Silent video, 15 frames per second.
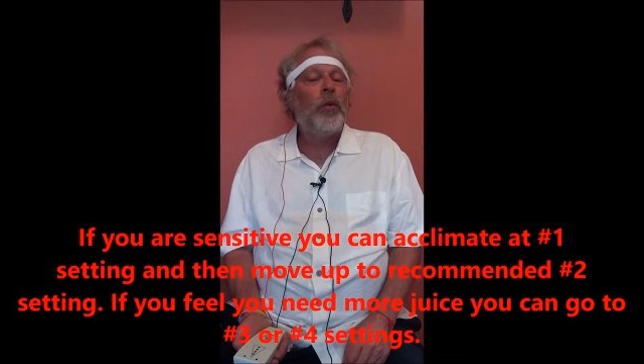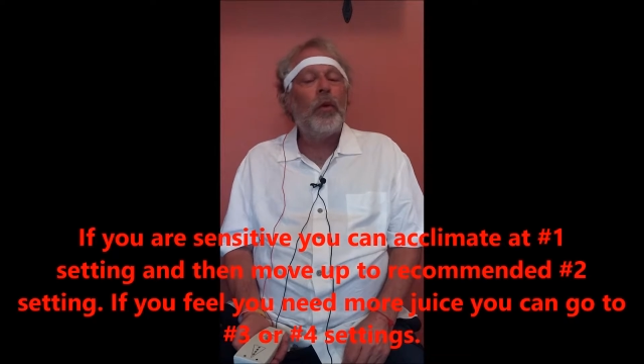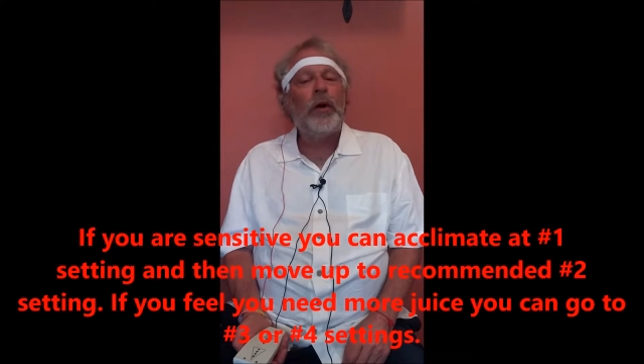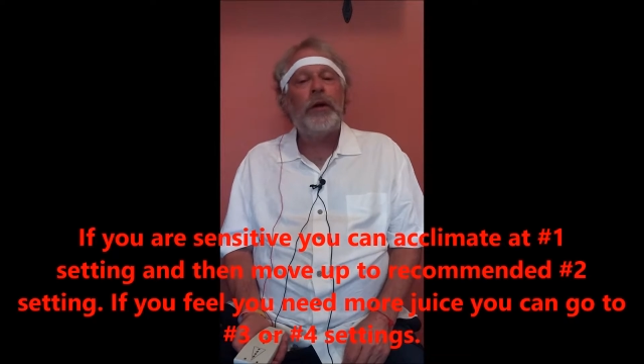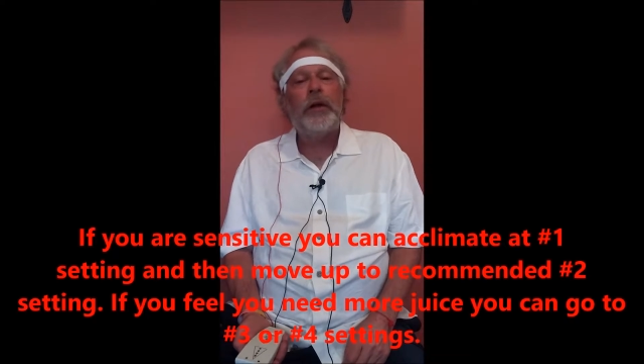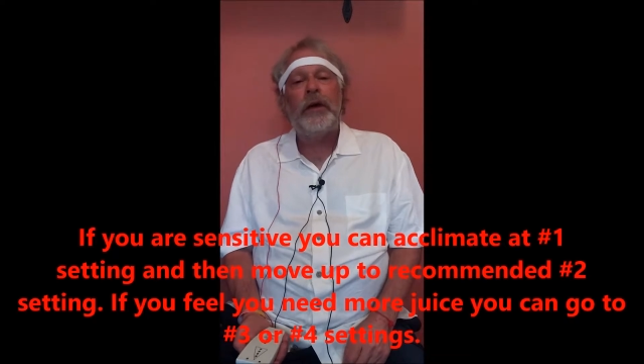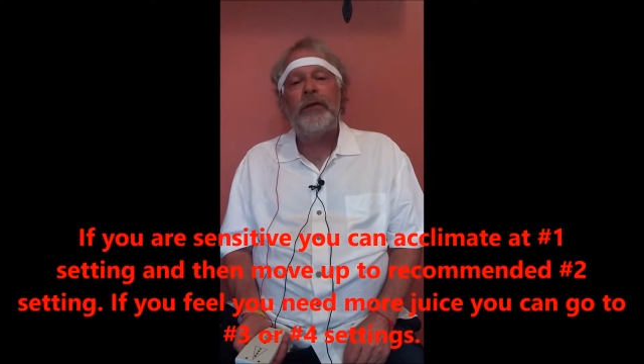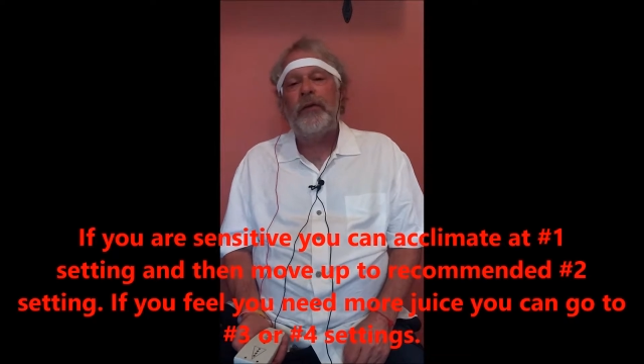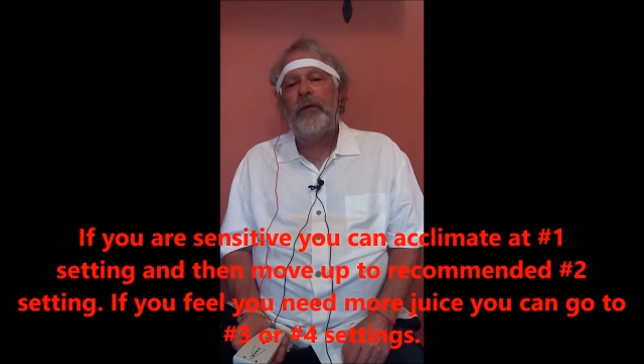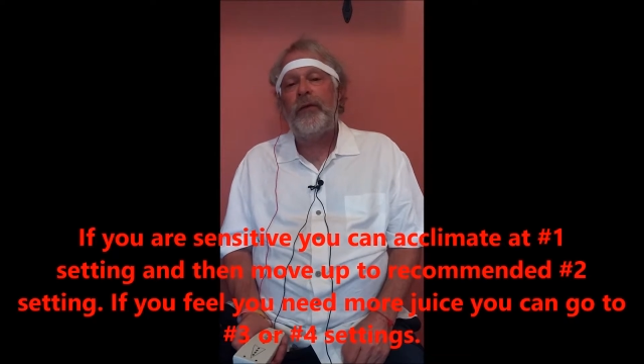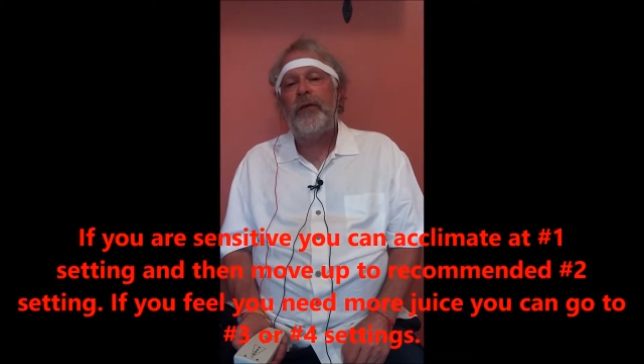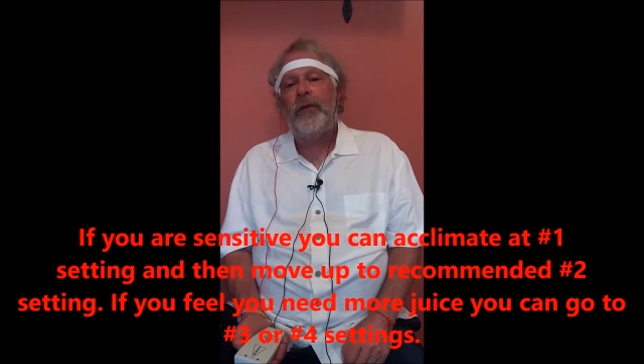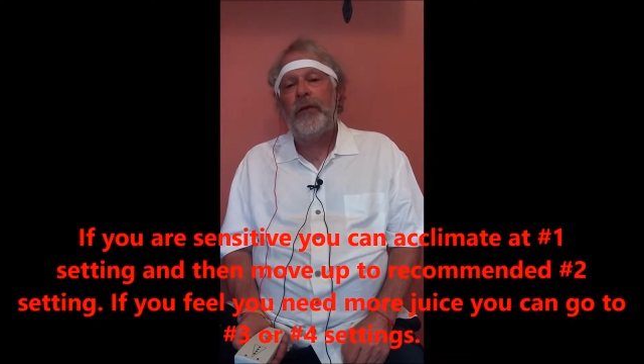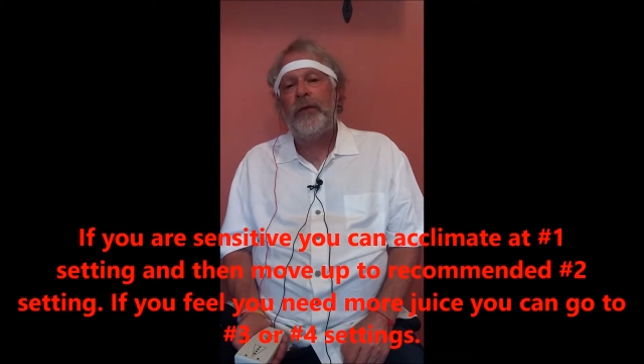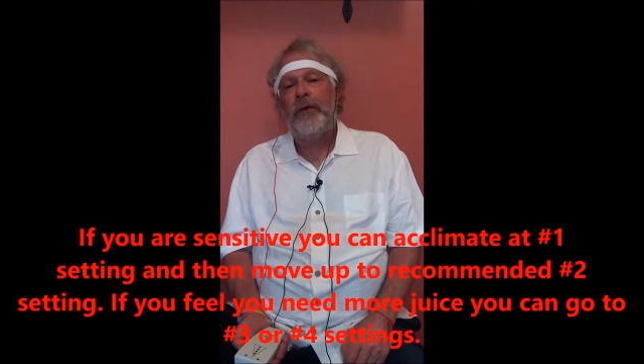one level
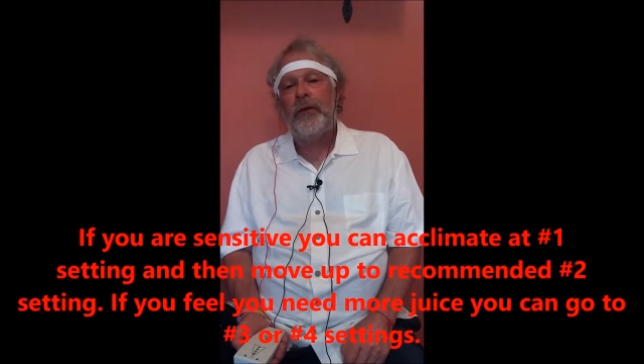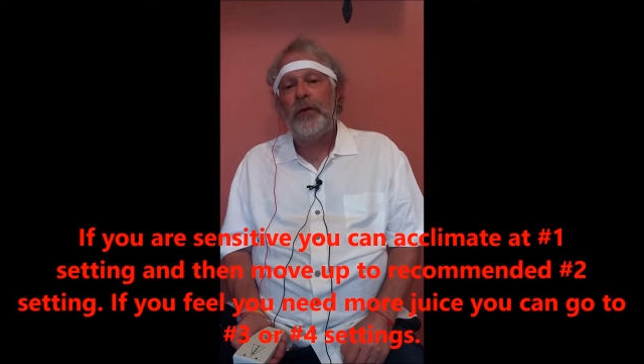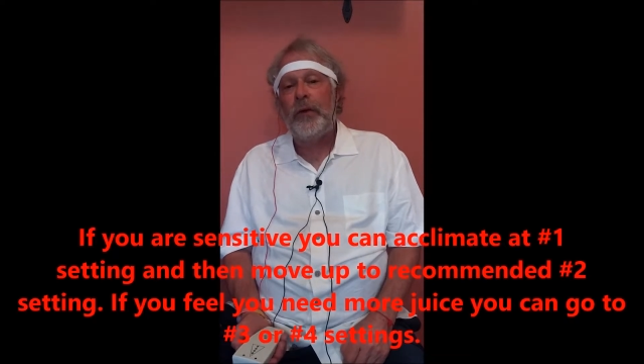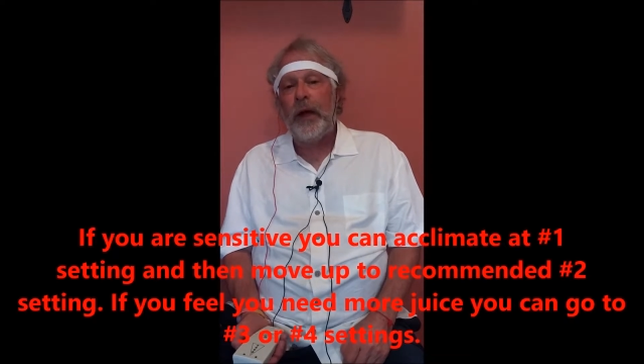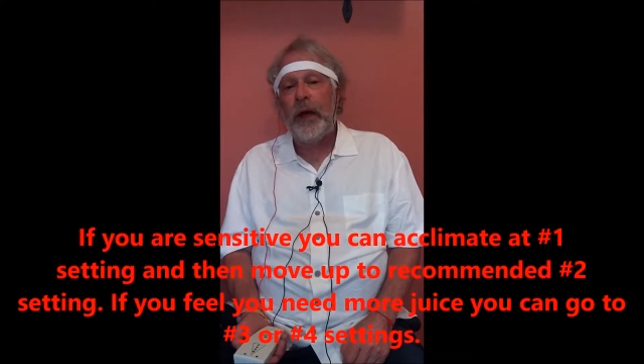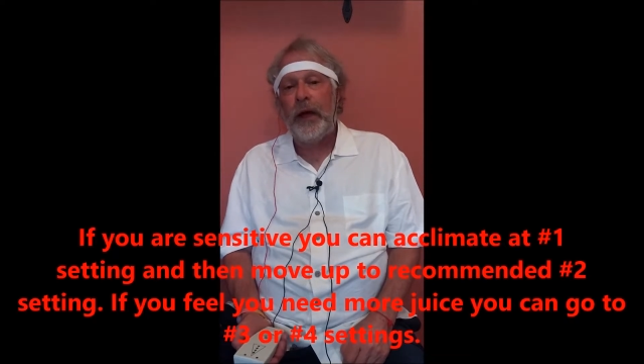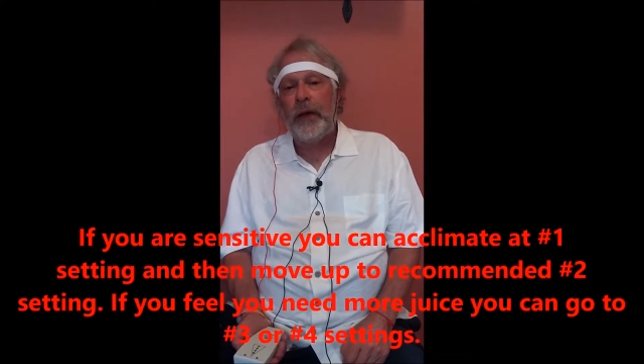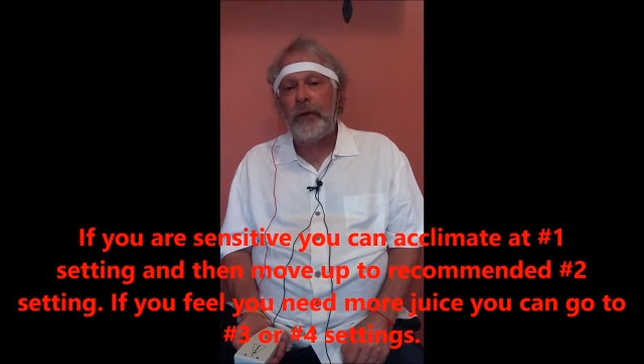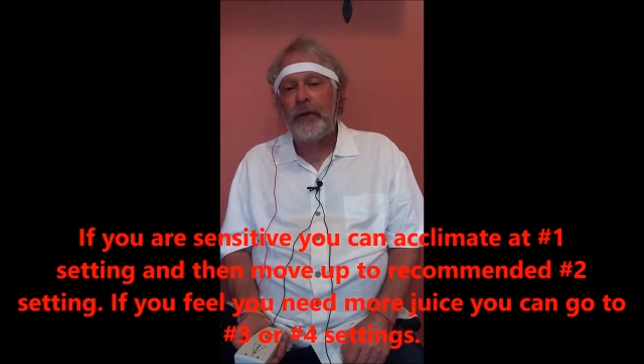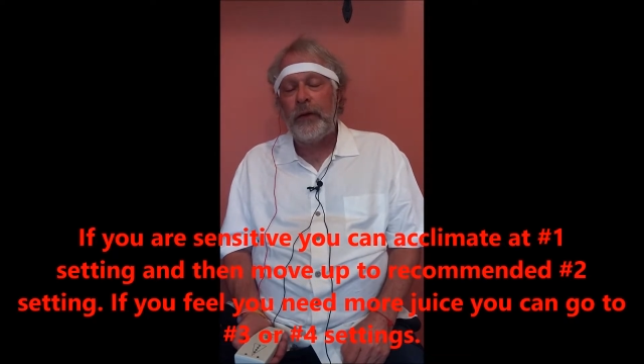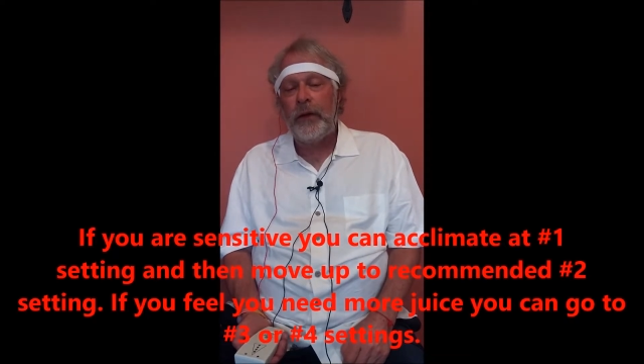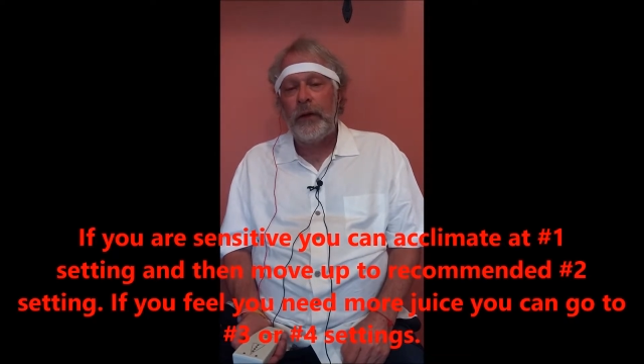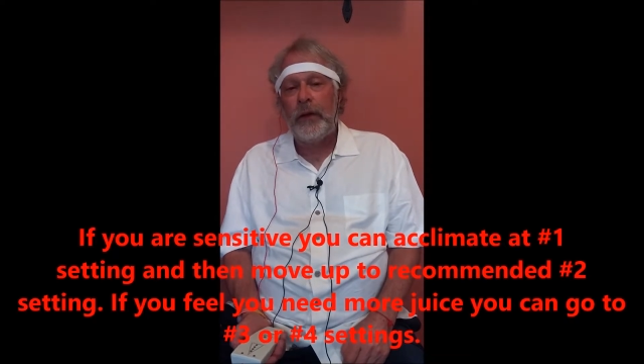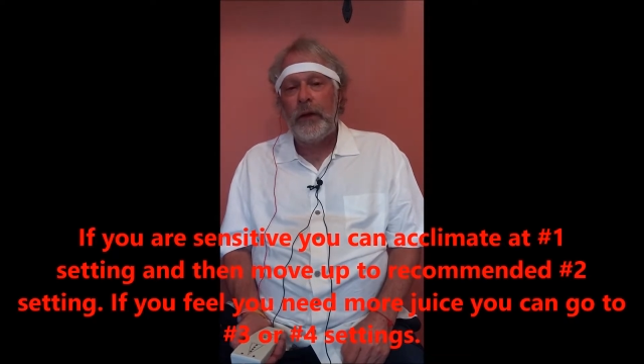for a few days.